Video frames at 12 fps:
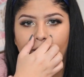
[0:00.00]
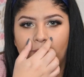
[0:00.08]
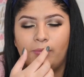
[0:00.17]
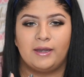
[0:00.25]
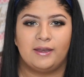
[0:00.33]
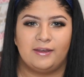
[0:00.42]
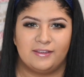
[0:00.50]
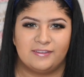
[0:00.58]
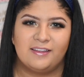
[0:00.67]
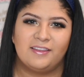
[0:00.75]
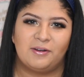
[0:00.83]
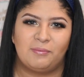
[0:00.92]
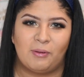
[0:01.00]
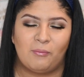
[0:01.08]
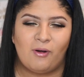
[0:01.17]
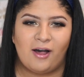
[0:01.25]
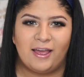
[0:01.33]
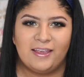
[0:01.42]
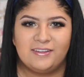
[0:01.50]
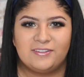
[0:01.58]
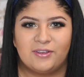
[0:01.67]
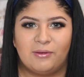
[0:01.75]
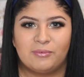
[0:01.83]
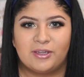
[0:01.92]
but it is a little bit wide,
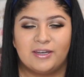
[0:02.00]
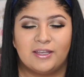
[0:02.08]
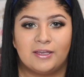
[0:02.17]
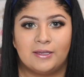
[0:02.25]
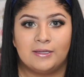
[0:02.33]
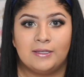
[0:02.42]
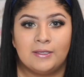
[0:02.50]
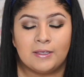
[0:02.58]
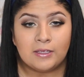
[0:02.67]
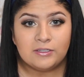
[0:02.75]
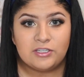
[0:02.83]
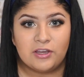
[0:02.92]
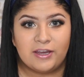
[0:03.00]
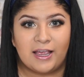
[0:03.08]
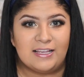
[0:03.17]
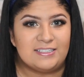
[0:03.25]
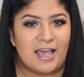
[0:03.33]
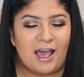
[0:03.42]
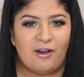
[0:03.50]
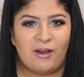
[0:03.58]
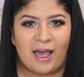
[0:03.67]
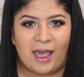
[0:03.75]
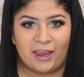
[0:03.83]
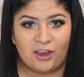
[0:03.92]
so I'm gonna show you guys how
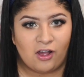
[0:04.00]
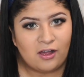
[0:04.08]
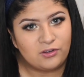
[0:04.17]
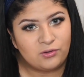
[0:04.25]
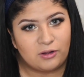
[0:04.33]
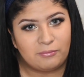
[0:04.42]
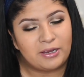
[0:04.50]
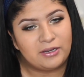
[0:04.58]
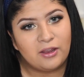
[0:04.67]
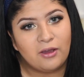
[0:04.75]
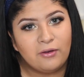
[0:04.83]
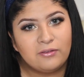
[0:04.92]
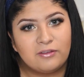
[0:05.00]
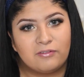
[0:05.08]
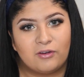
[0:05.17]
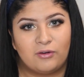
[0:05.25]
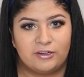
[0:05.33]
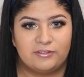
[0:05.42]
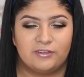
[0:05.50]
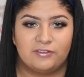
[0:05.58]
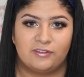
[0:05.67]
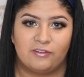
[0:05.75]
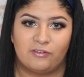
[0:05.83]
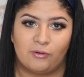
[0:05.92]
I contour my nose. Of course there's
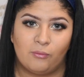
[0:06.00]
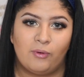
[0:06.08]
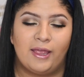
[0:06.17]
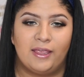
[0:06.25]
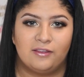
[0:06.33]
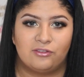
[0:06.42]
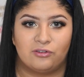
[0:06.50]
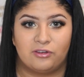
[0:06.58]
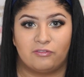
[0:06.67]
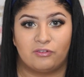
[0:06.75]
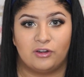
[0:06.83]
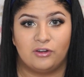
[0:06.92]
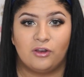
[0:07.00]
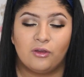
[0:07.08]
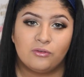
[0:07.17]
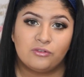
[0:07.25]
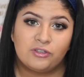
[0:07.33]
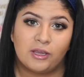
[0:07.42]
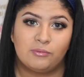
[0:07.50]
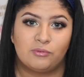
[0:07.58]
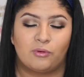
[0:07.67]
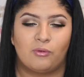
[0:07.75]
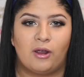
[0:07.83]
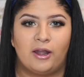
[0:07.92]
different ways, or different nose shapes
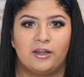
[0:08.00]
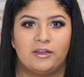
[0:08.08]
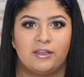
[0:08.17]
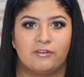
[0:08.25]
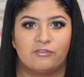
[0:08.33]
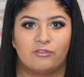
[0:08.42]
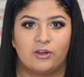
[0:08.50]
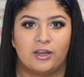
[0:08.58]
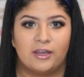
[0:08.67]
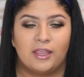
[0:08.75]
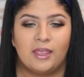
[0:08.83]
require different